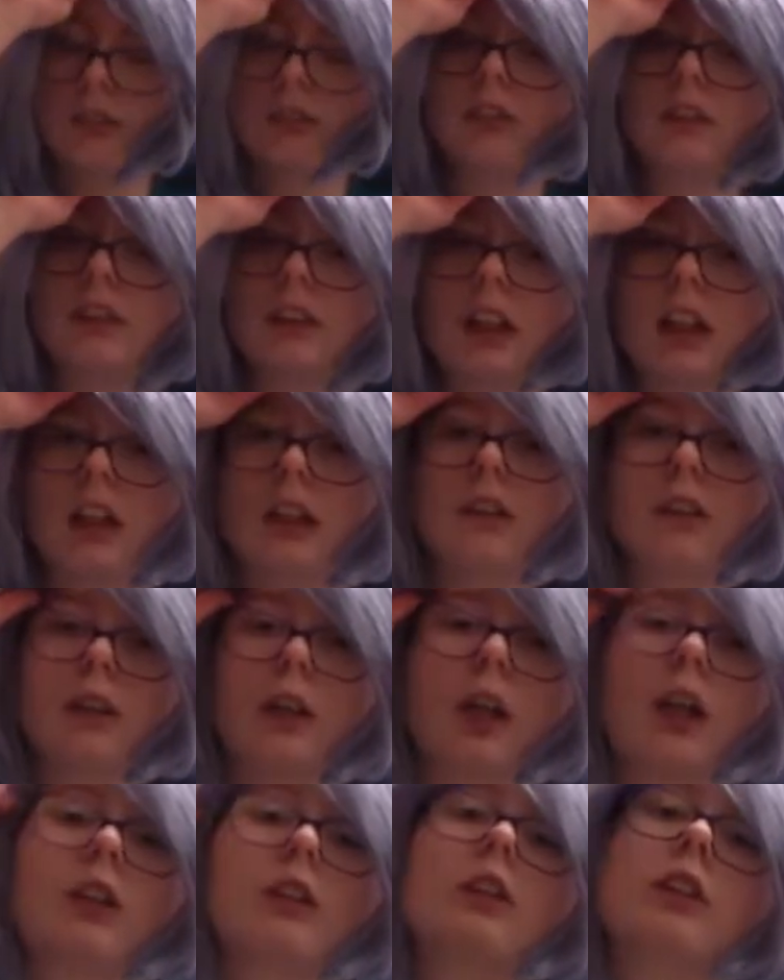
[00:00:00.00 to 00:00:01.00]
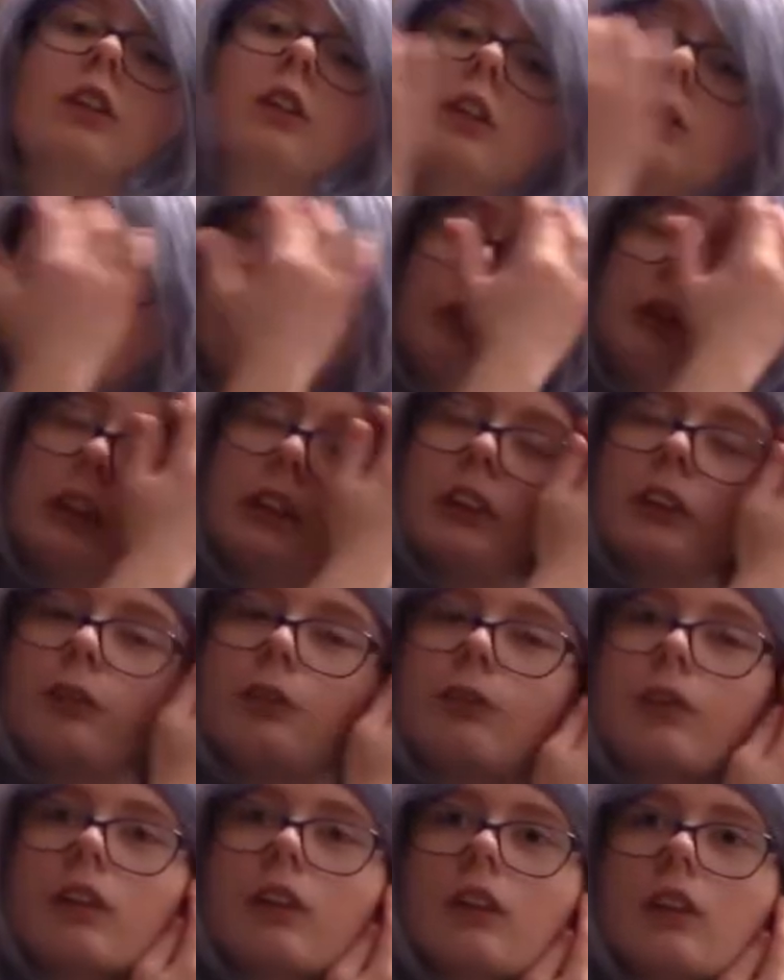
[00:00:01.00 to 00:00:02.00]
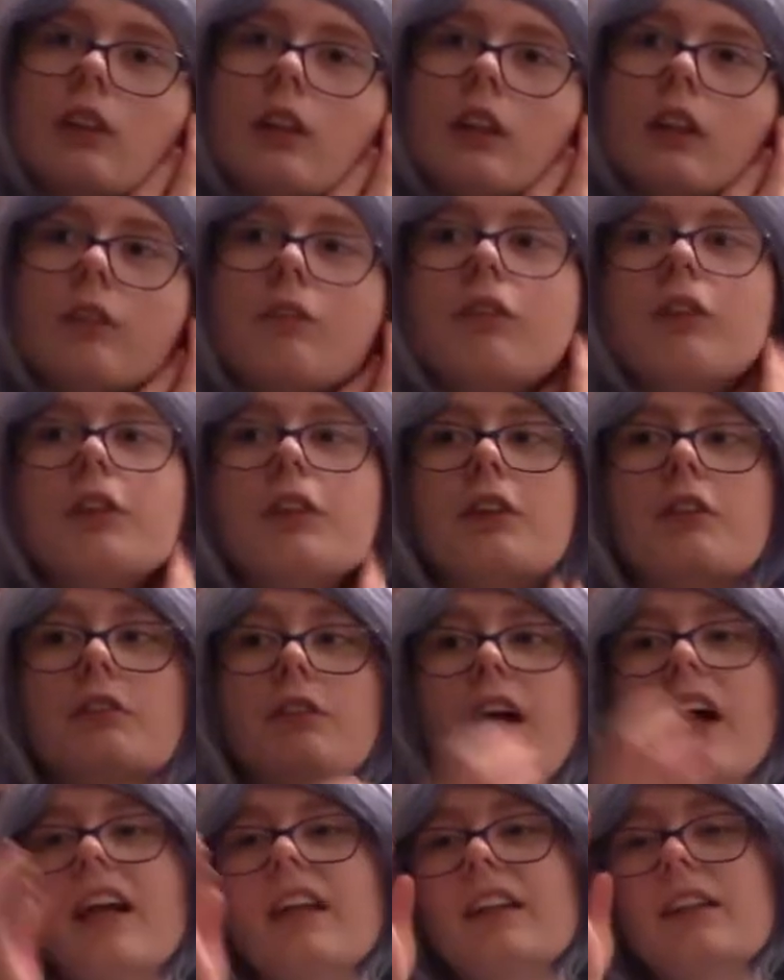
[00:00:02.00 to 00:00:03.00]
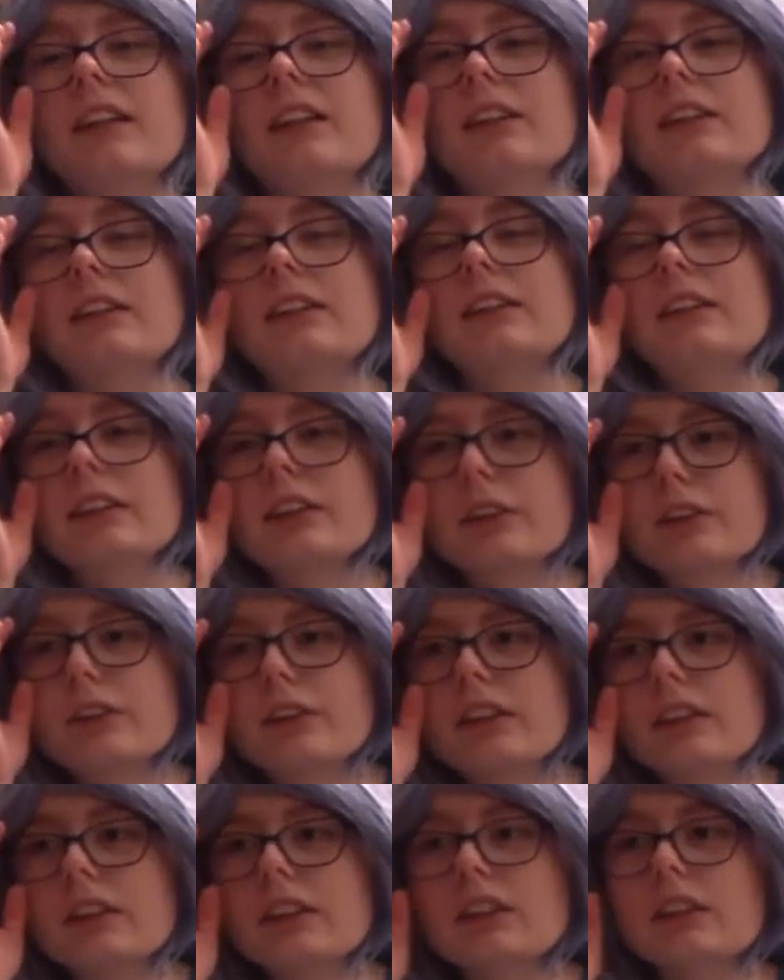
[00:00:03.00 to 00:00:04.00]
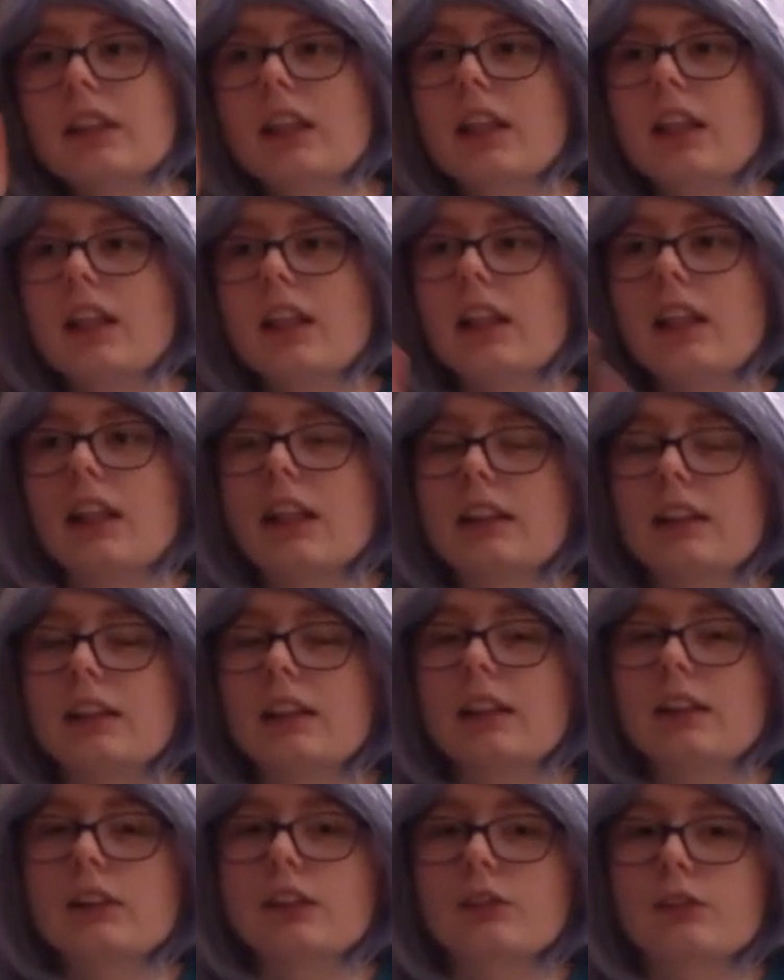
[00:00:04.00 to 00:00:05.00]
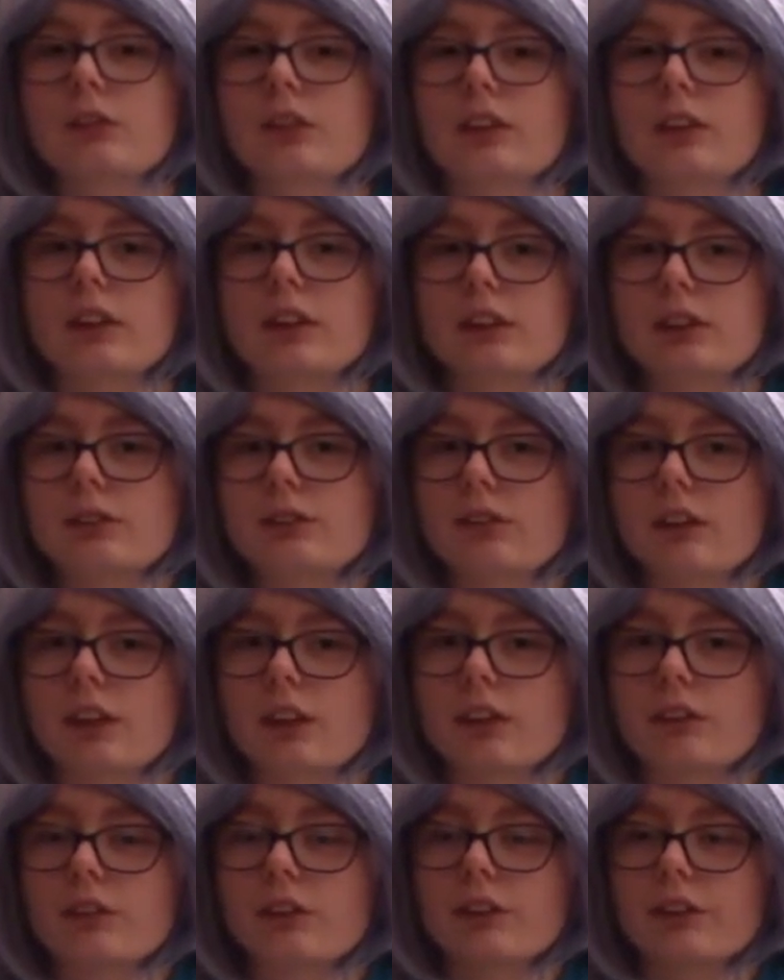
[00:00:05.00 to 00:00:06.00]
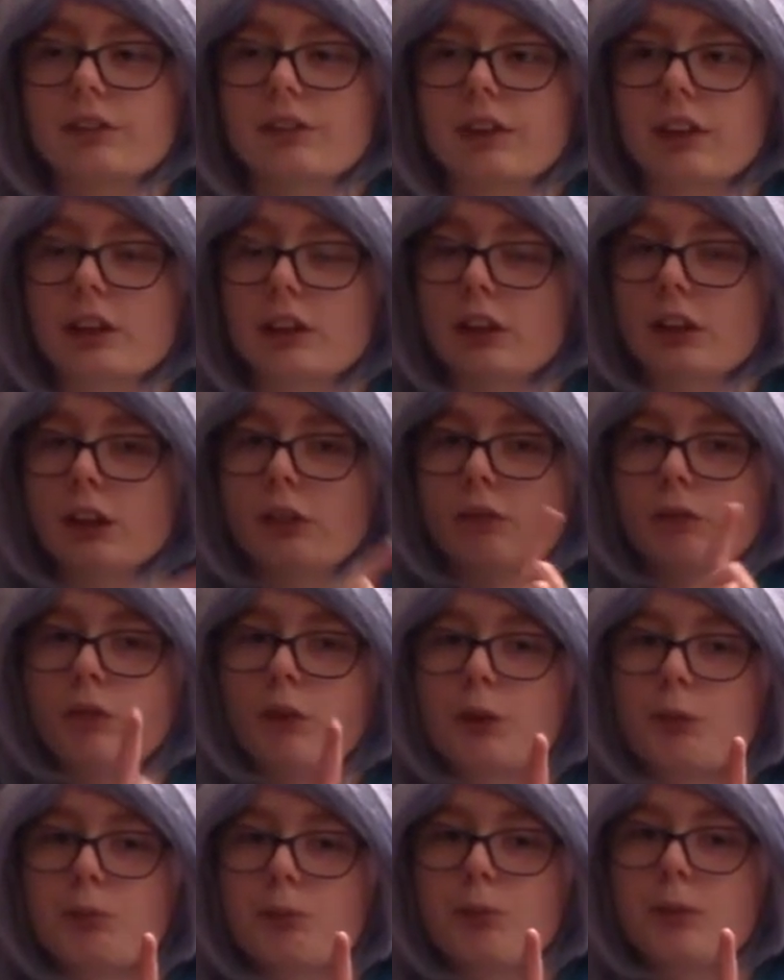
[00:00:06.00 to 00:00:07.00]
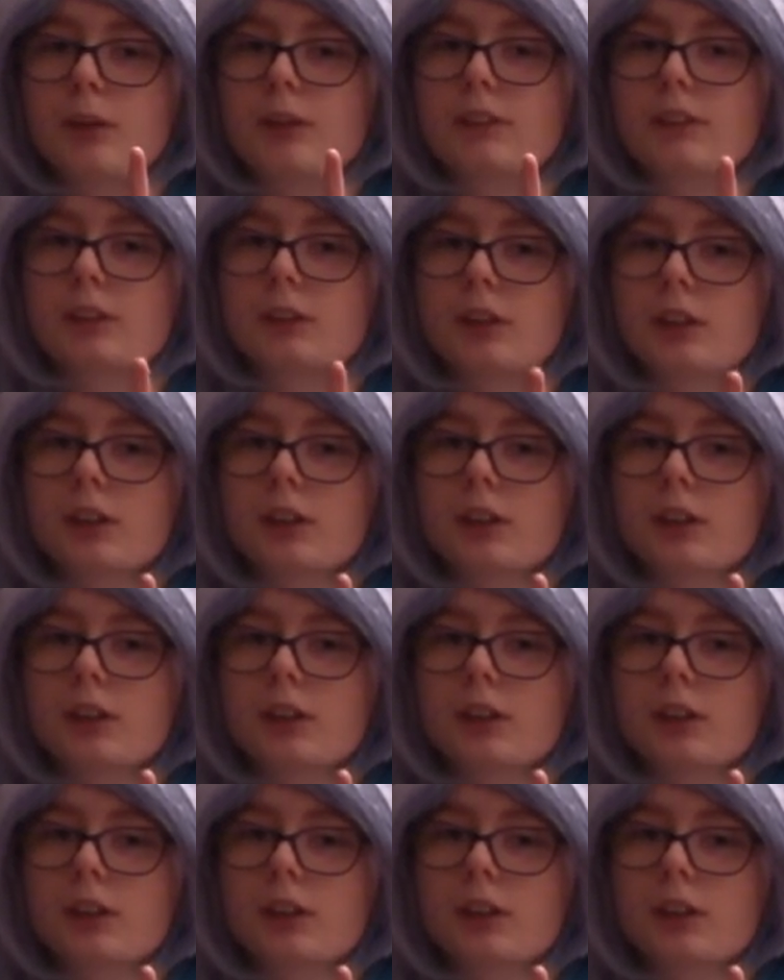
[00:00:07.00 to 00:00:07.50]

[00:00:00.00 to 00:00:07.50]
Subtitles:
with outlining, specifically when you're writing a series, it does work as well when you're writing a one-book,